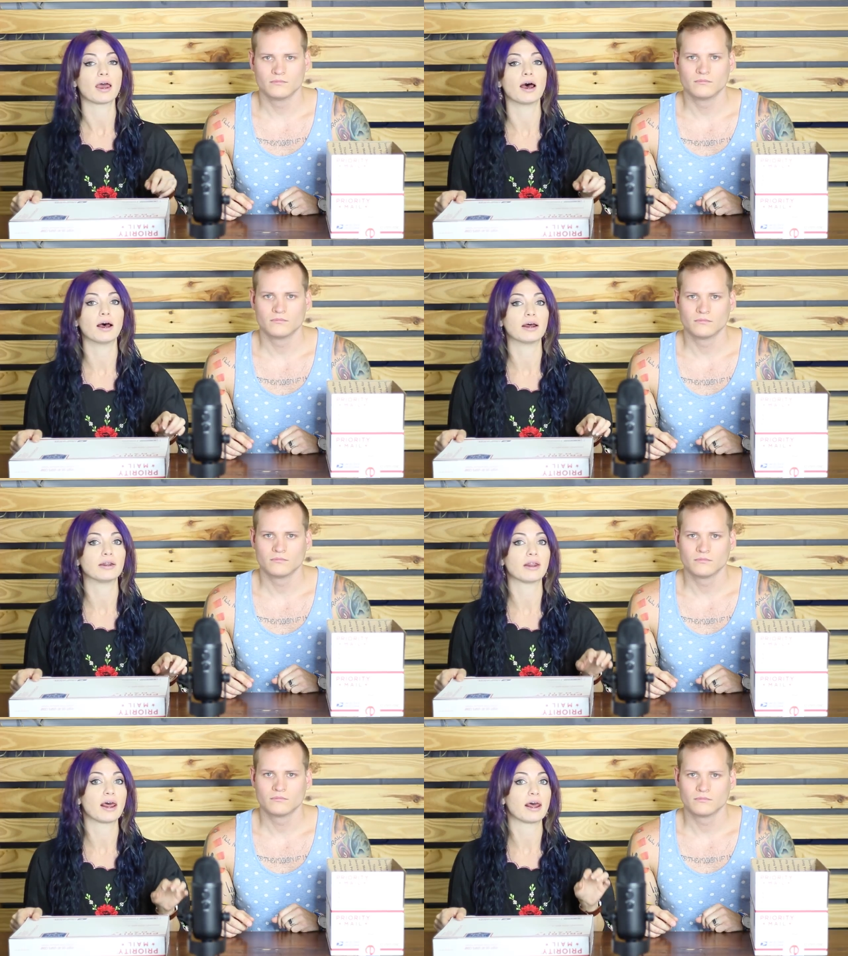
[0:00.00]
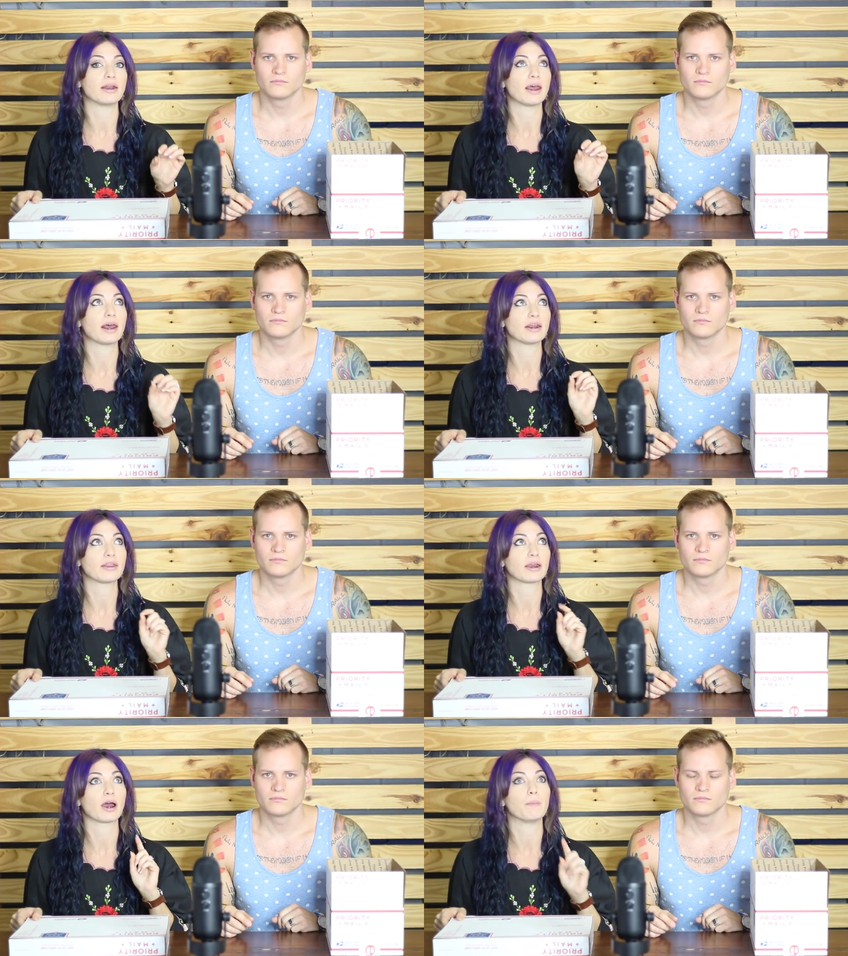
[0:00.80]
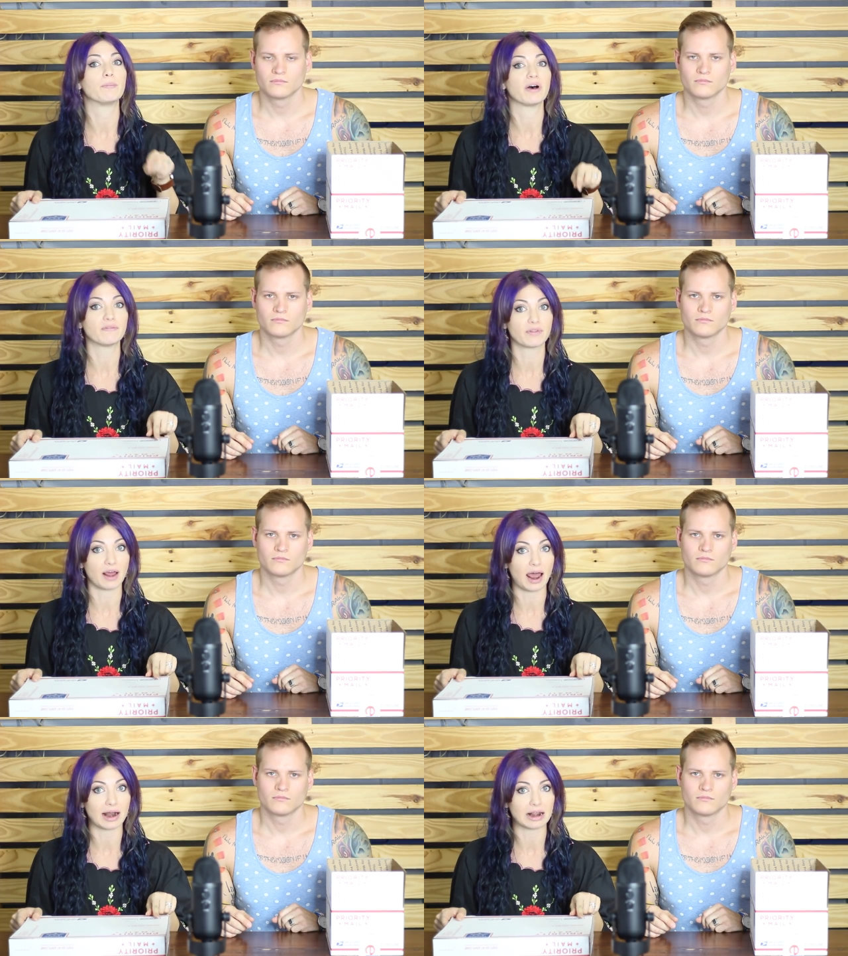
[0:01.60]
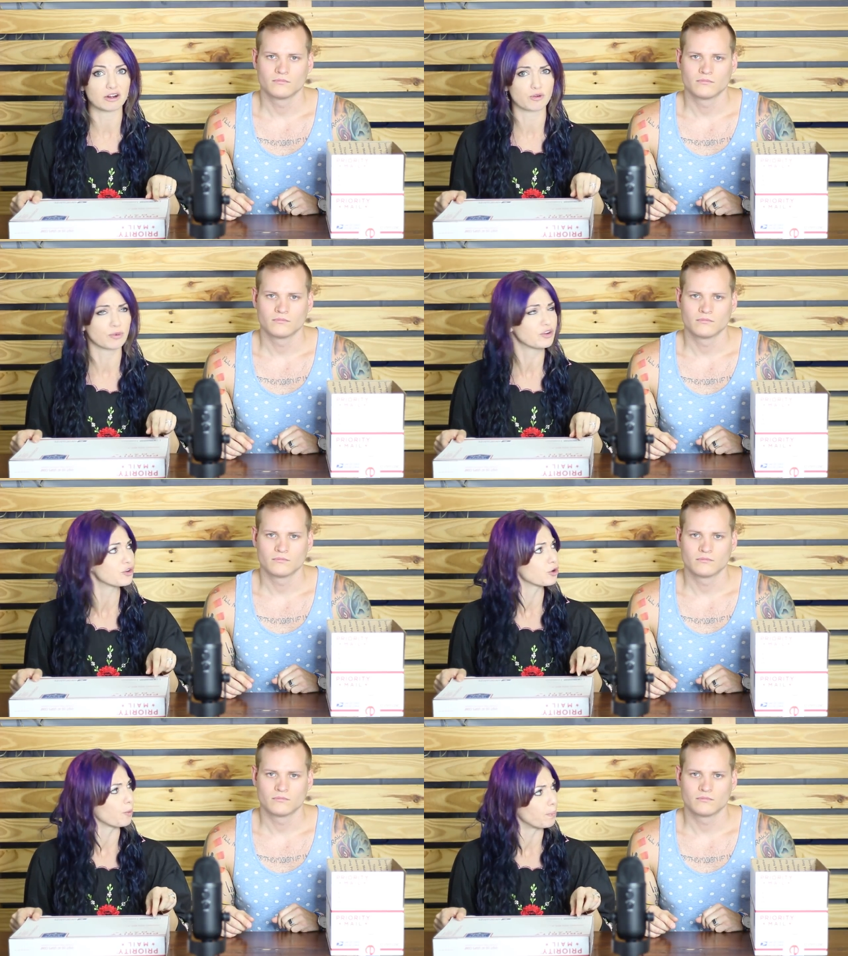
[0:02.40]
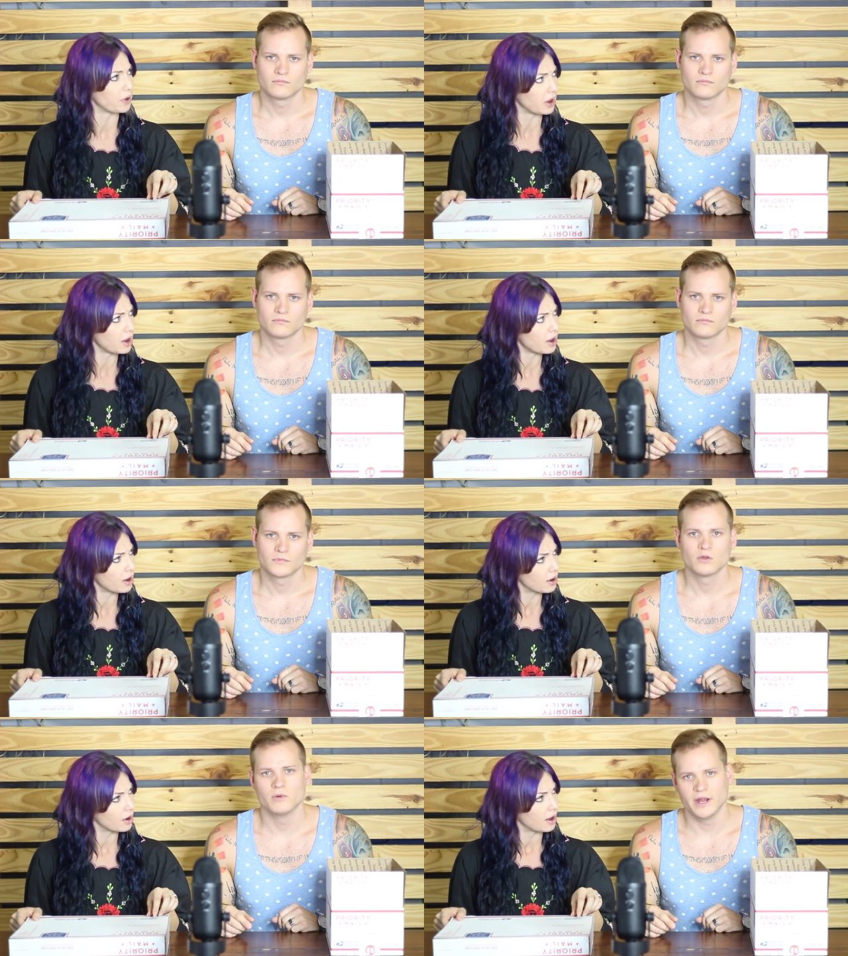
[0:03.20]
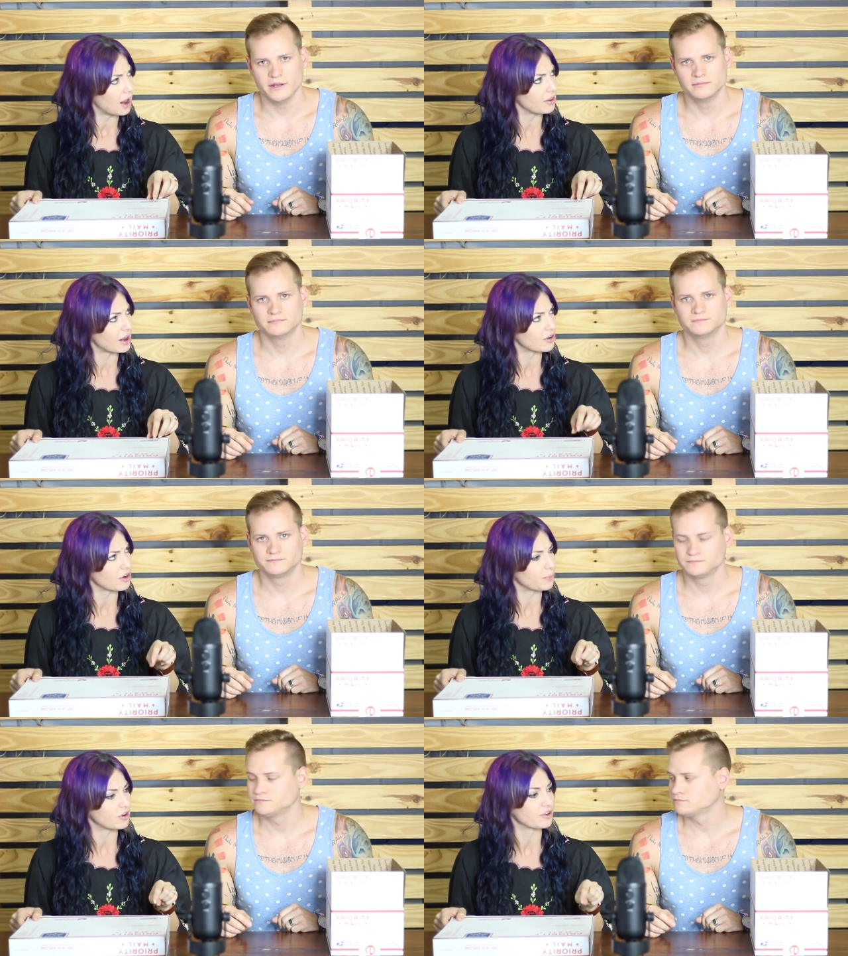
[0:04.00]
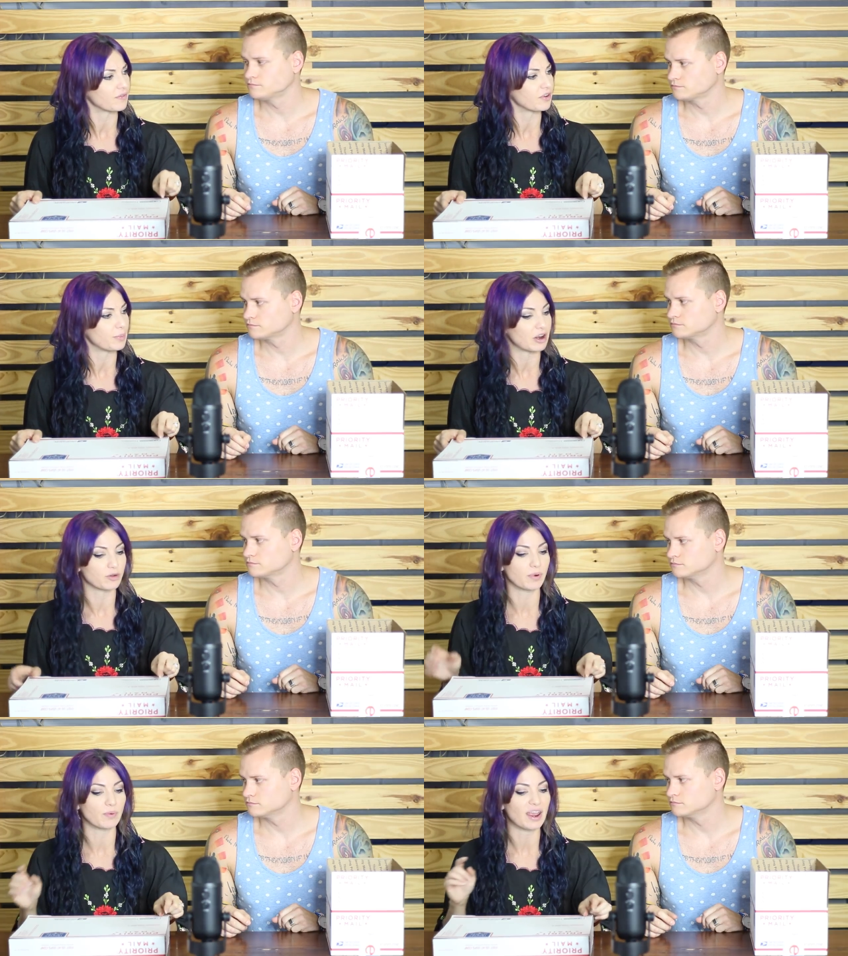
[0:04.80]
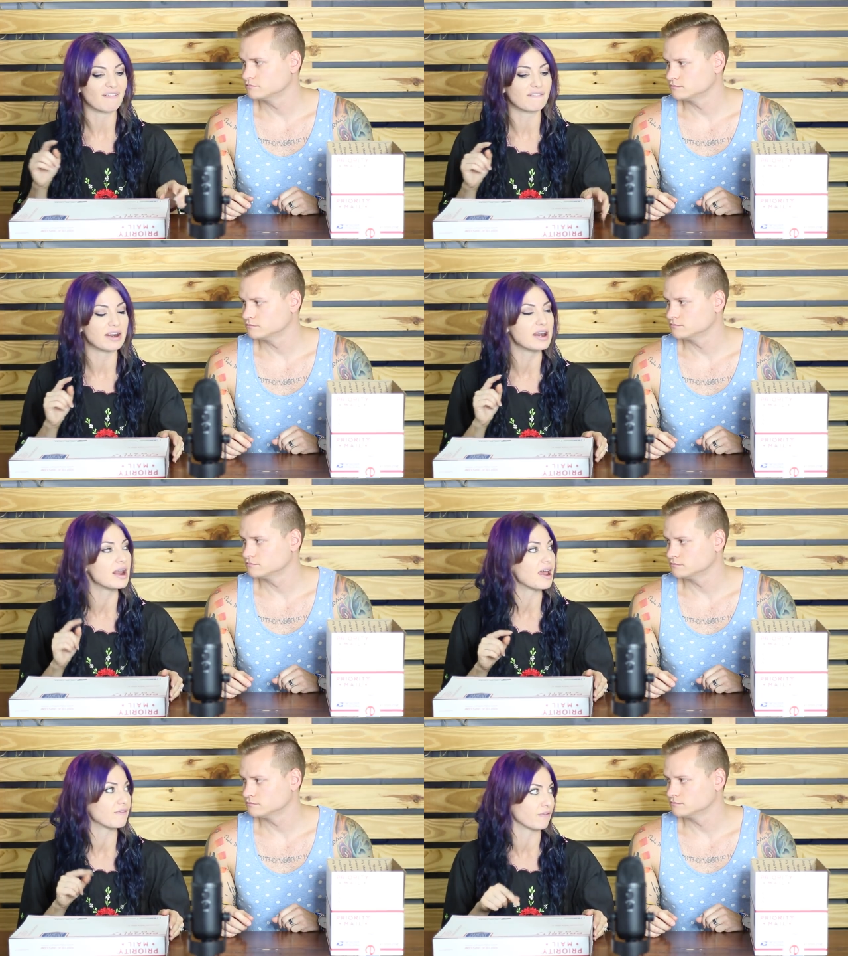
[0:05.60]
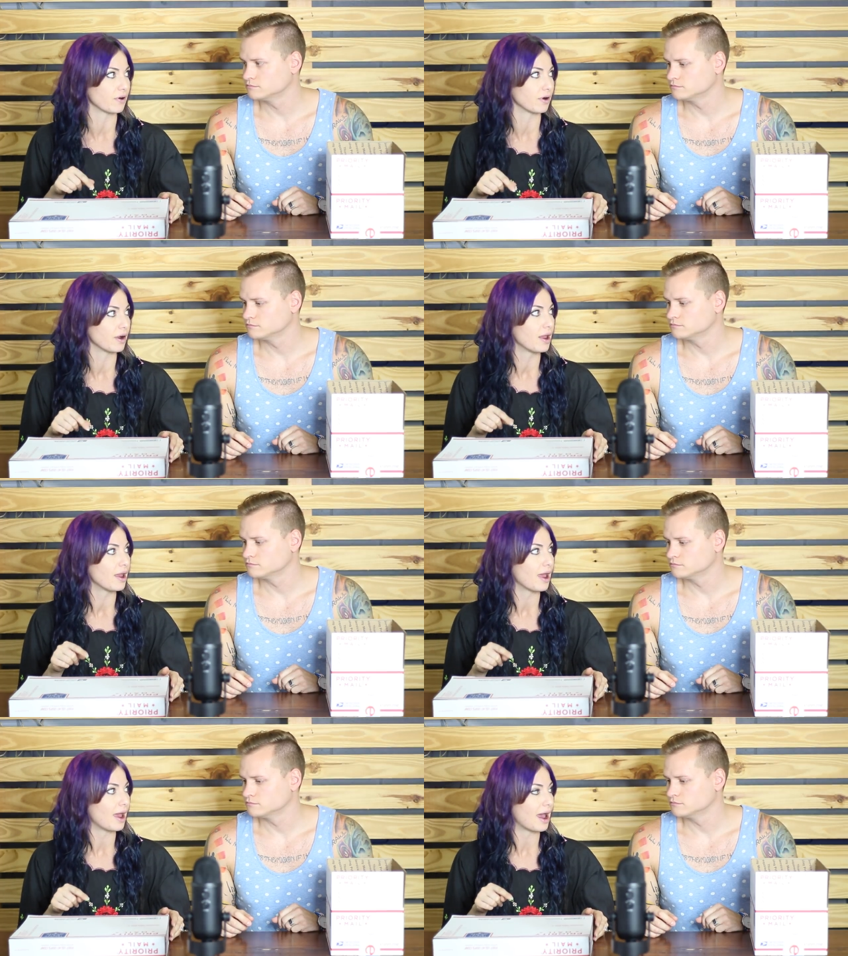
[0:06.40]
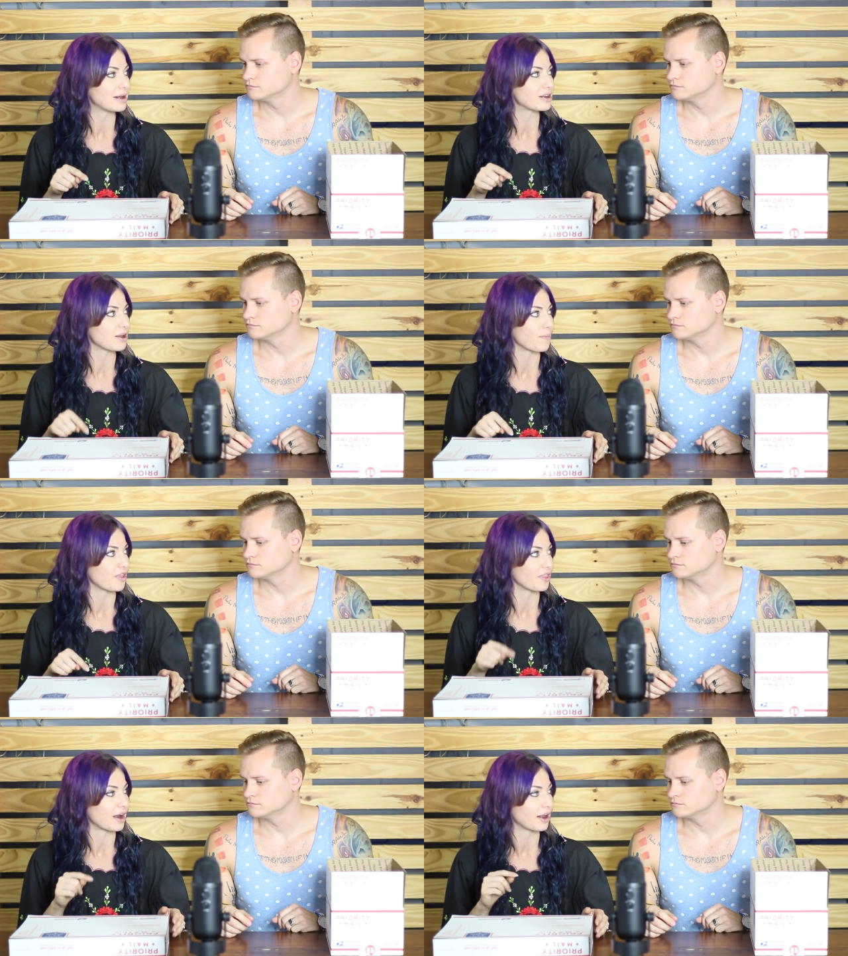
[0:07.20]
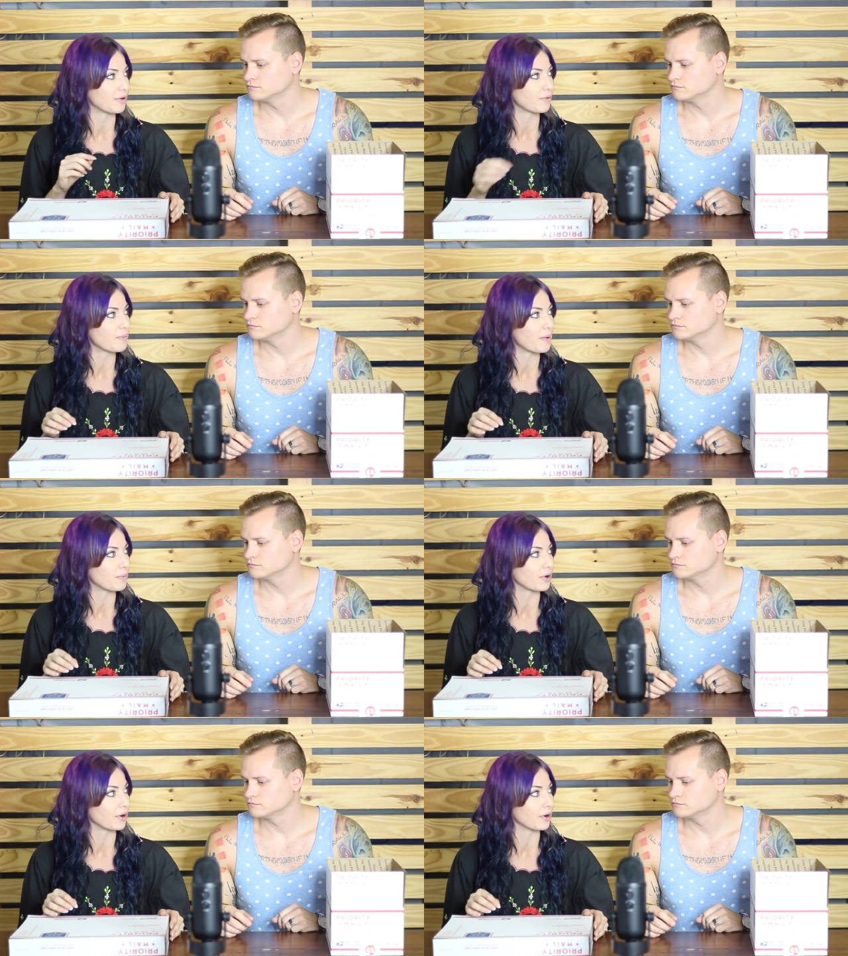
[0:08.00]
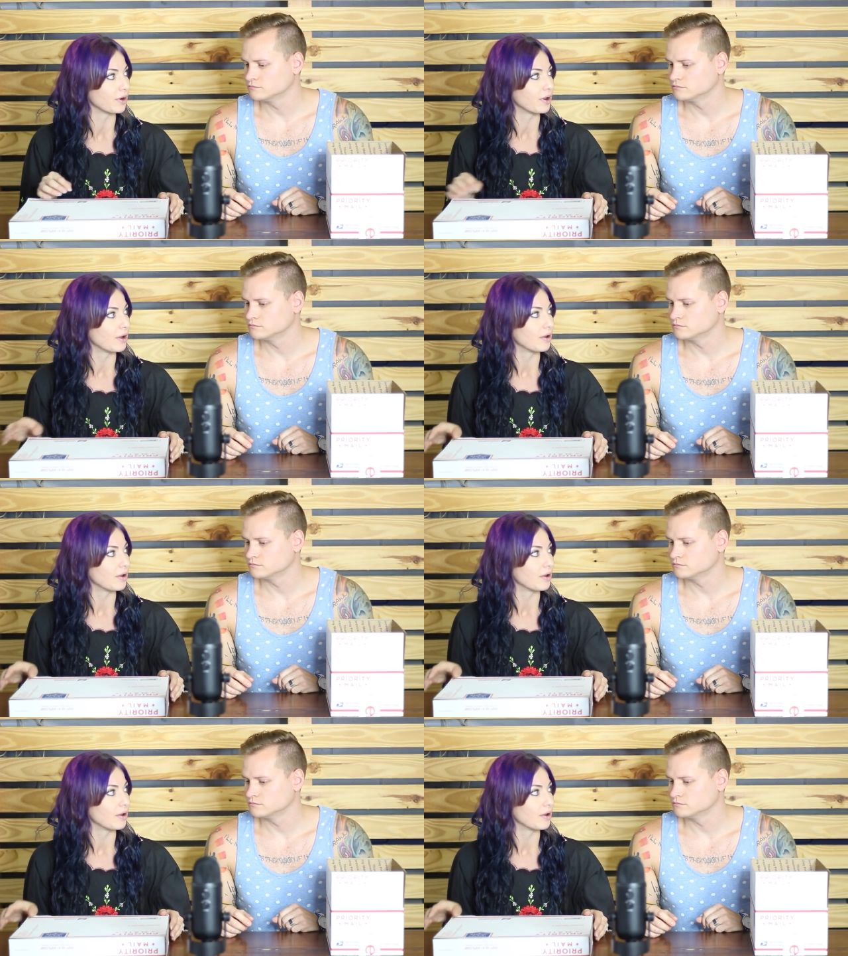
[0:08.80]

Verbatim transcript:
Speaker 1: Uh, and then anything above that is regional B. Right. And that's up to 70 pounds. But we have never had something that I can remember